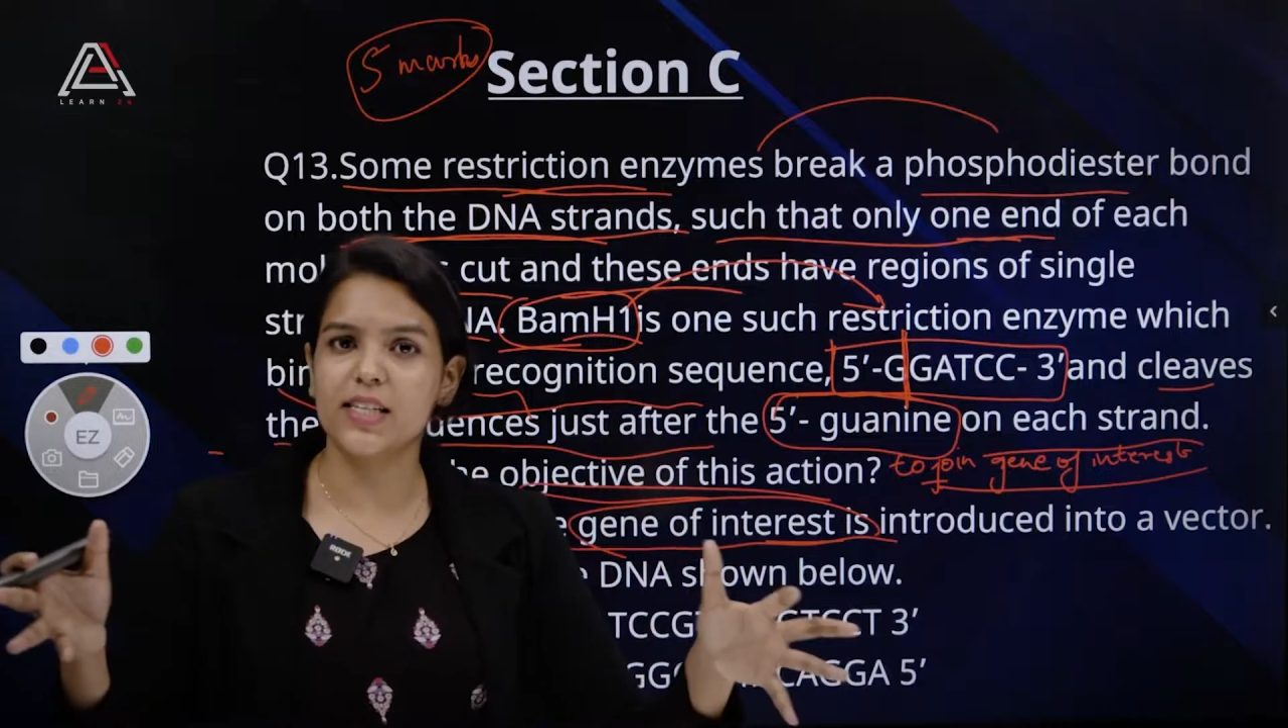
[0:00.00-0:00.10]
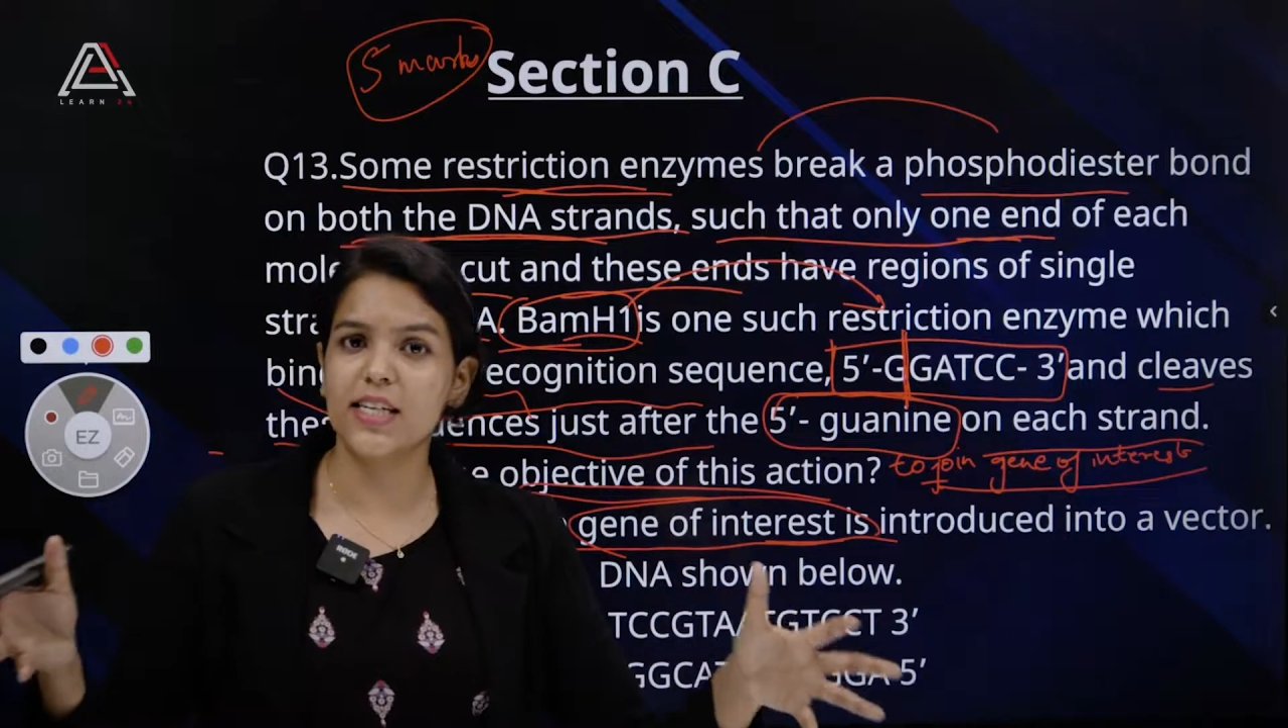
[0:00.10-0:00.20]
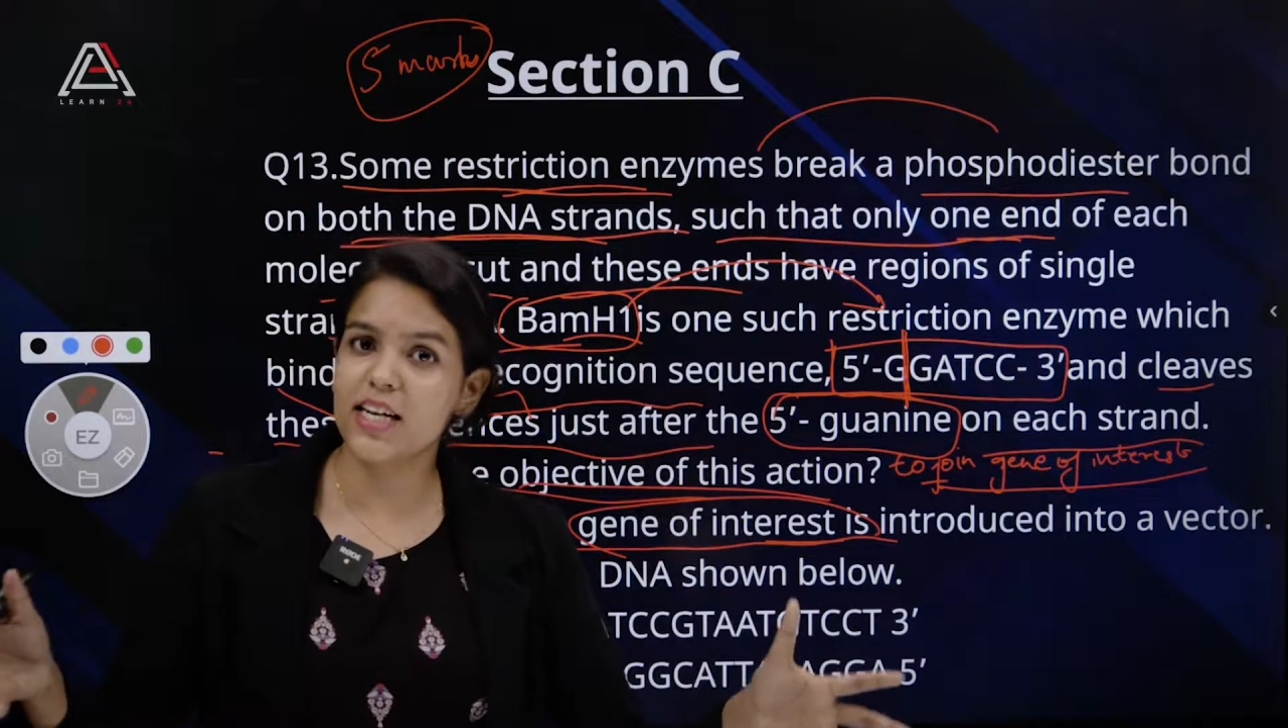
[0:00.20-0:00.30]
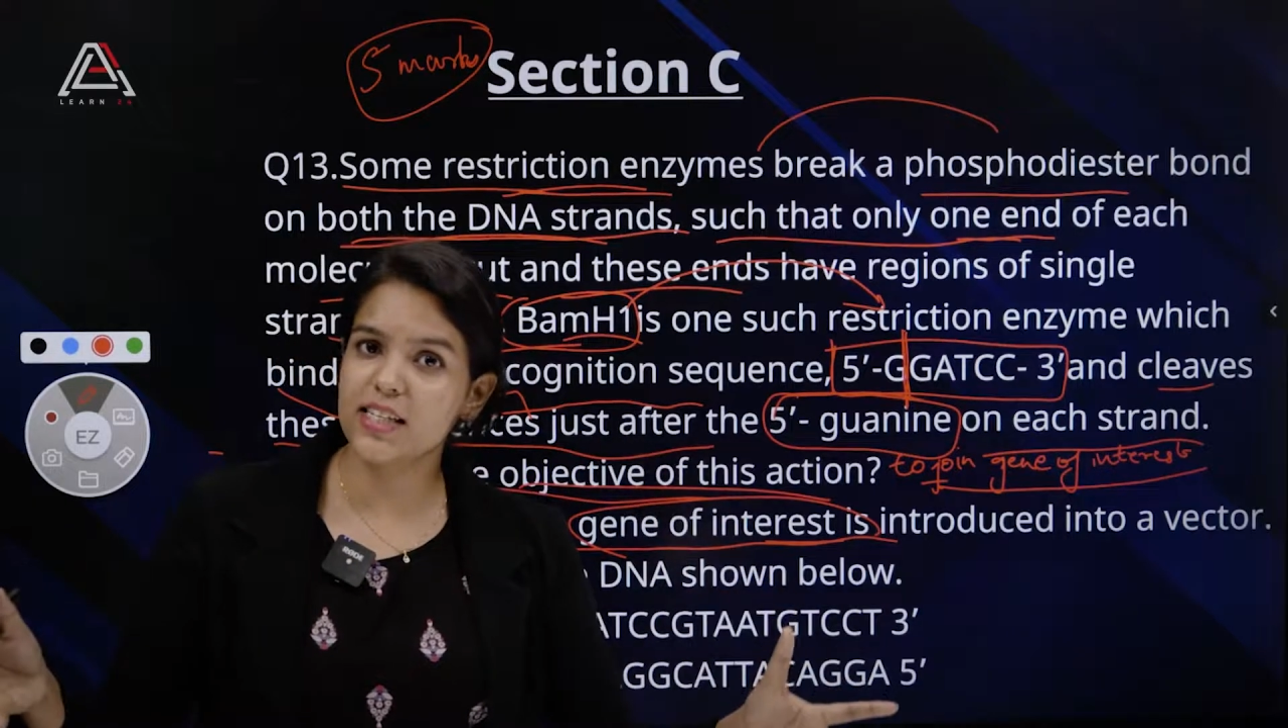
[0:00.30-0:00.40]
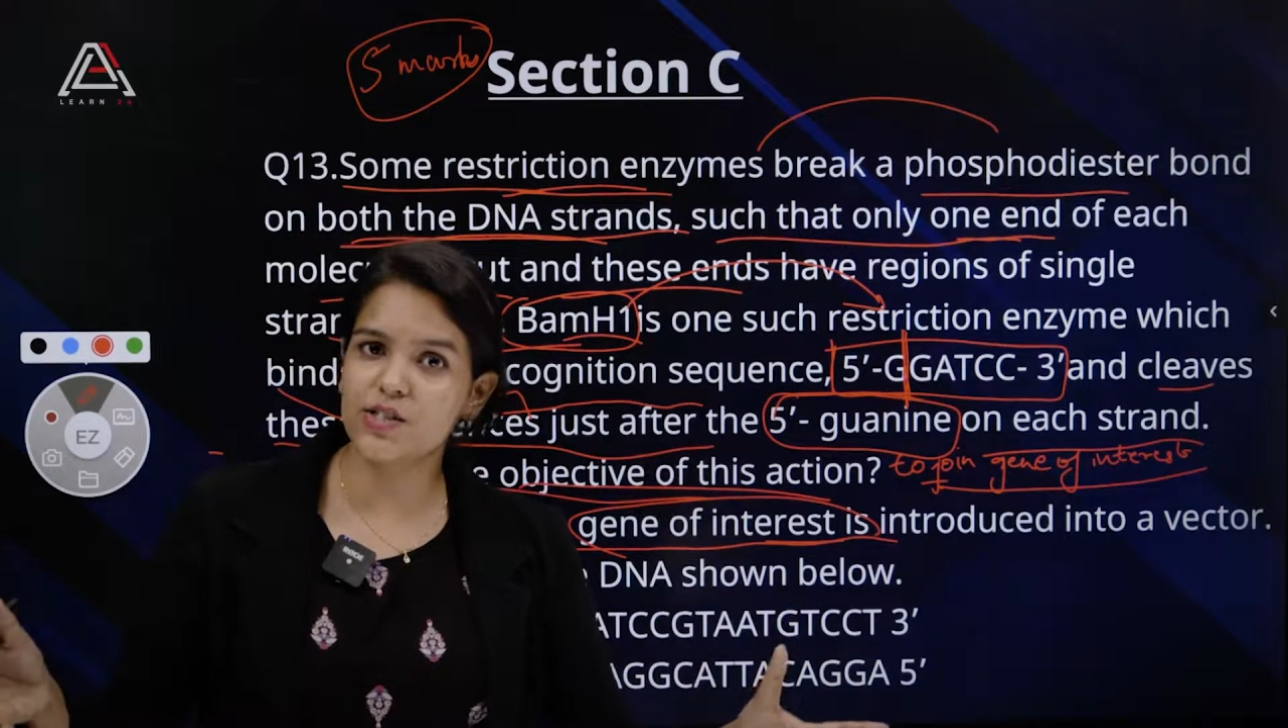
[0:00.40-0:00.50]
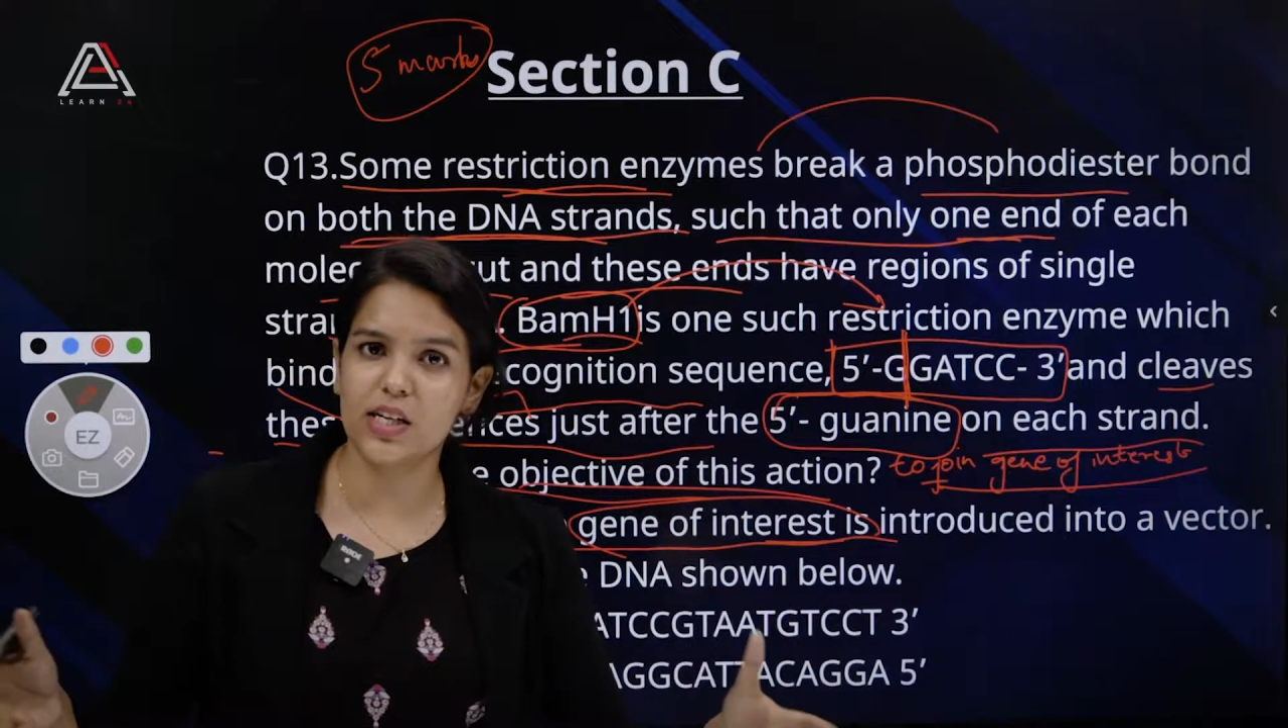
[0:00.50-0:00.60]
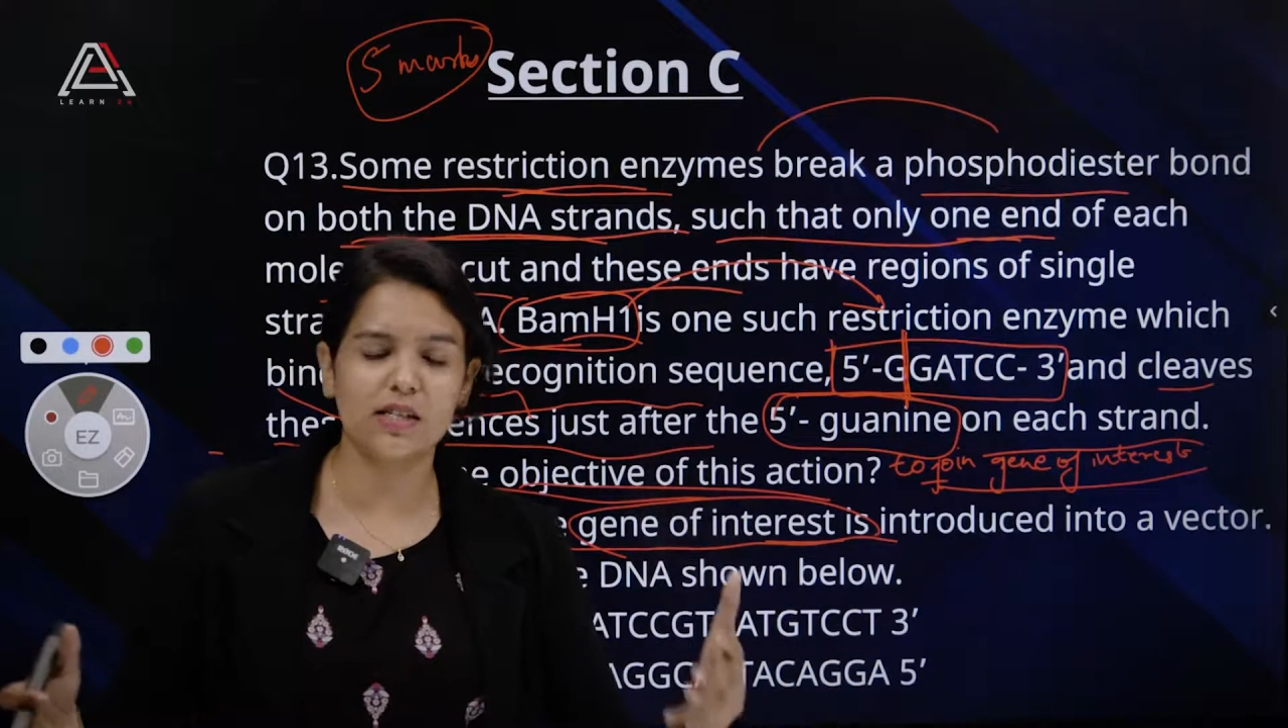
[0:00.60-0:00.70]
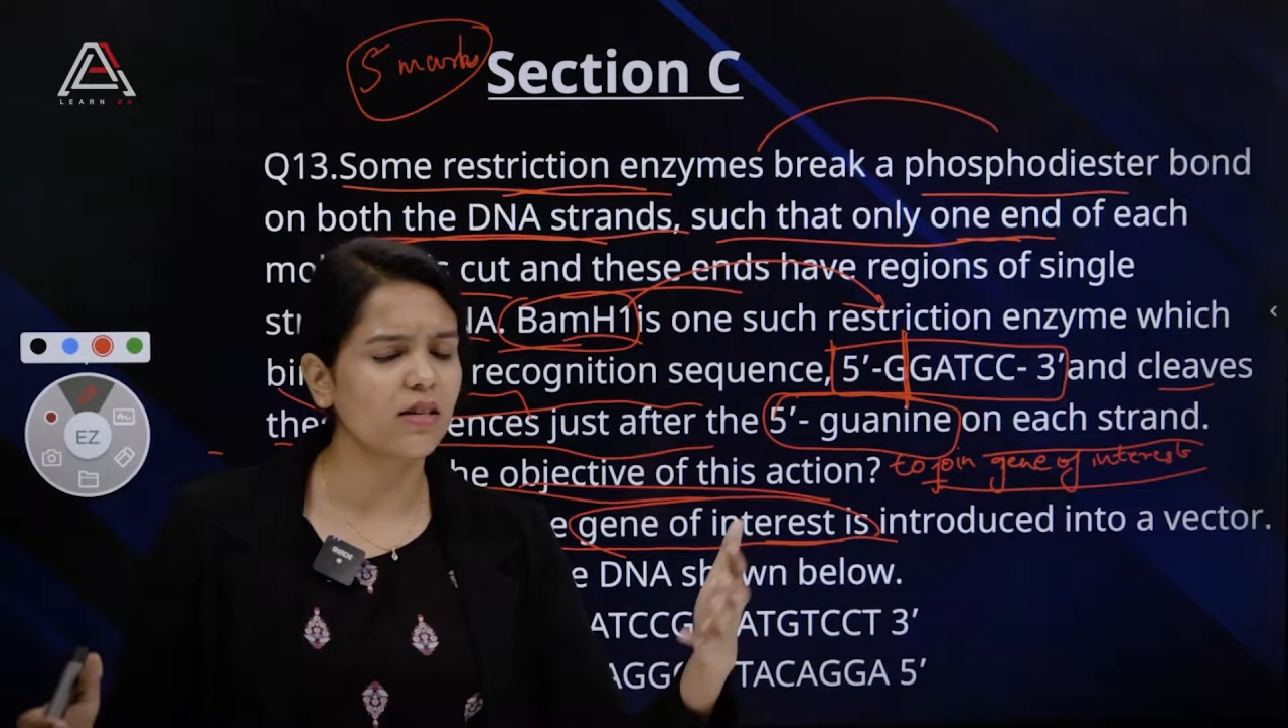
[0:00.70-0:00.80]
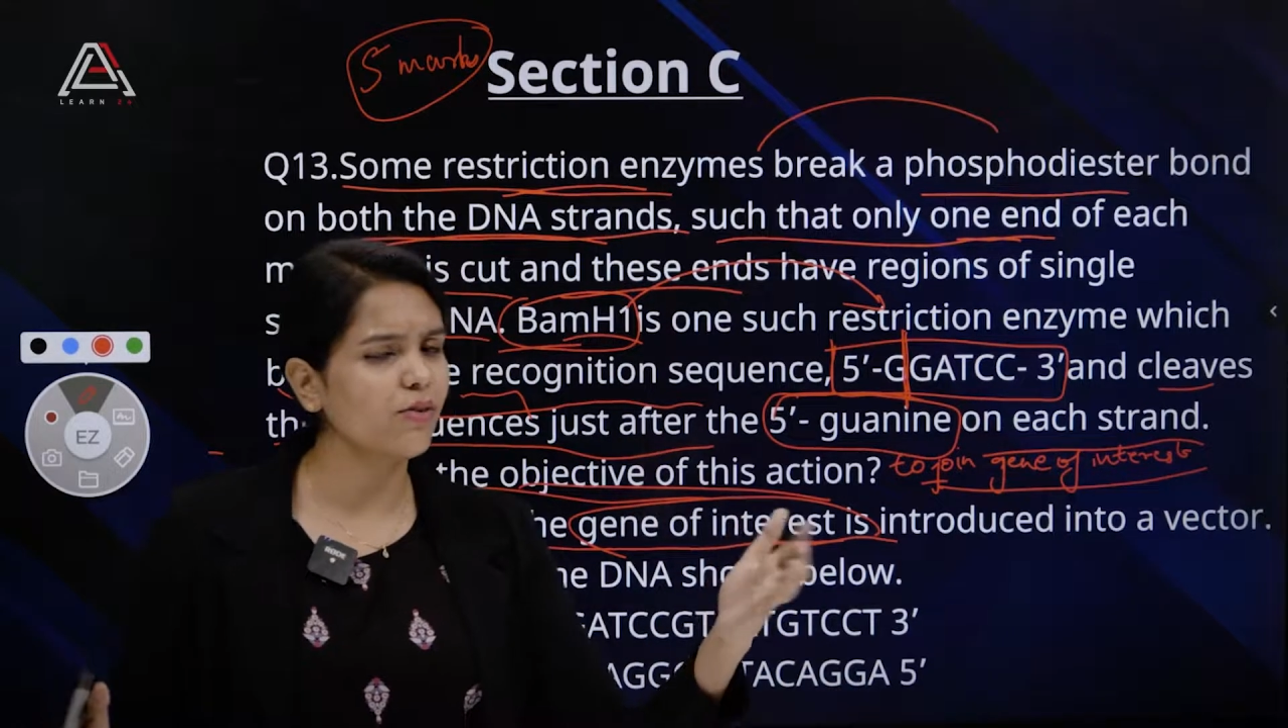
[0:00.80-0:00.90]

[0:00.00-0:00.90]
the DNA strands.